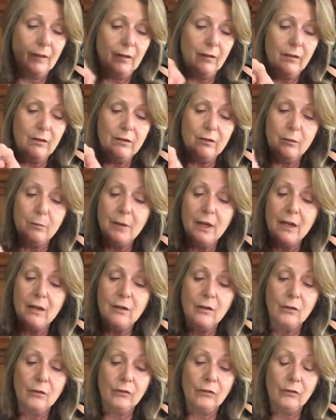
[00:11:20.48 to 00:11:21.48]
The
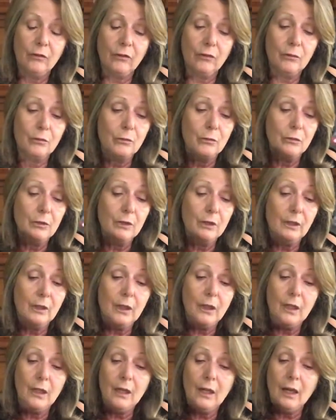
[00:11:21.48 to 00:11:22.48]
tomatoes
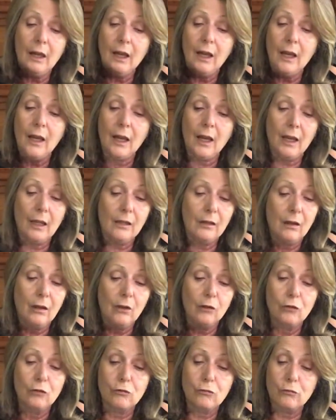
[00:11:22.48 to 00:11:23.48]
really add a
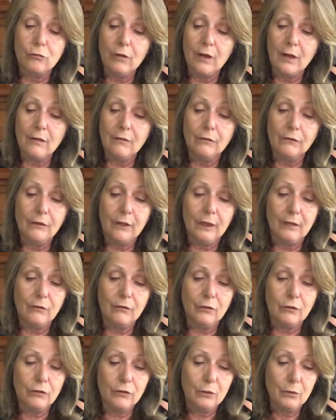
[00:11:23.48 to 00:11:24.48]
great
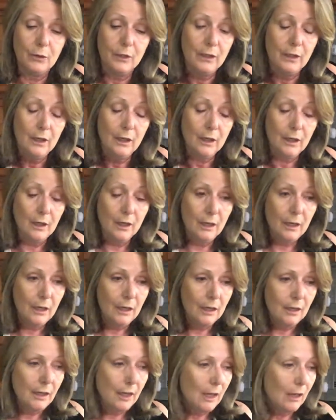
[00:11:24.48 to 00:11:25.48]
flavor to it.
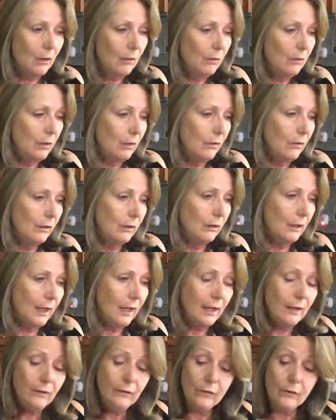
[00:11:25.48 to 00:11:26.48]
Now, the
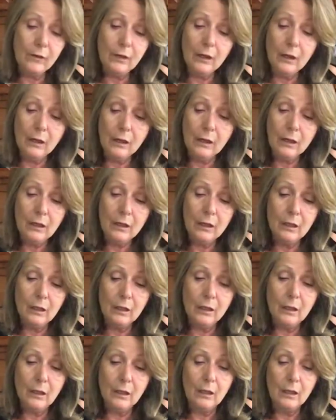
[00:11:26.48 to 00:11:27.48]
last thing
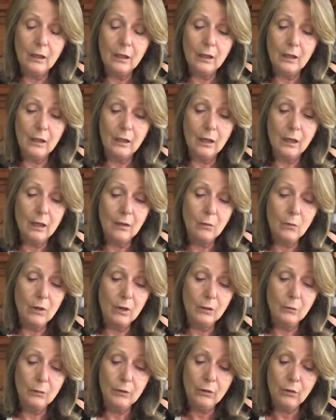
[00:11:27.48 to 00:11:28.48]
that I
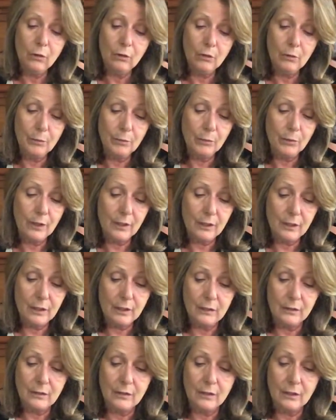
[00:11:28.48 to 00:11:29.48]
want to incorporate
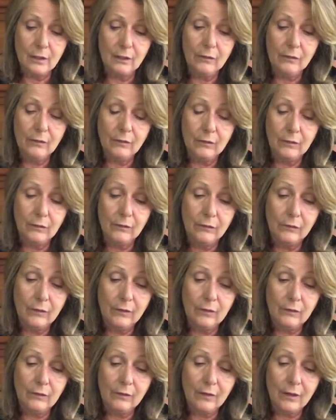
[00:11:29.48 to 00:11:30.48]
into this,
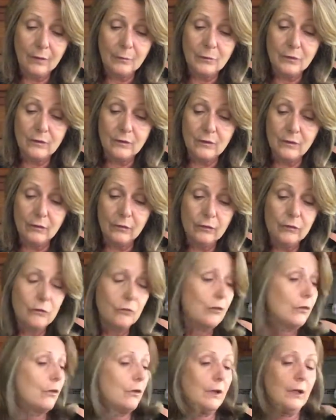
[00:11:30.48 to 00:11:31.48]
since I'm still
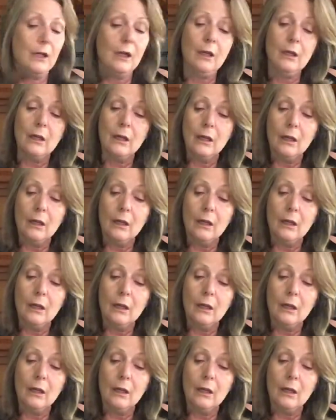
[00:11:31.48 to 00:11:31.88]
stirring it,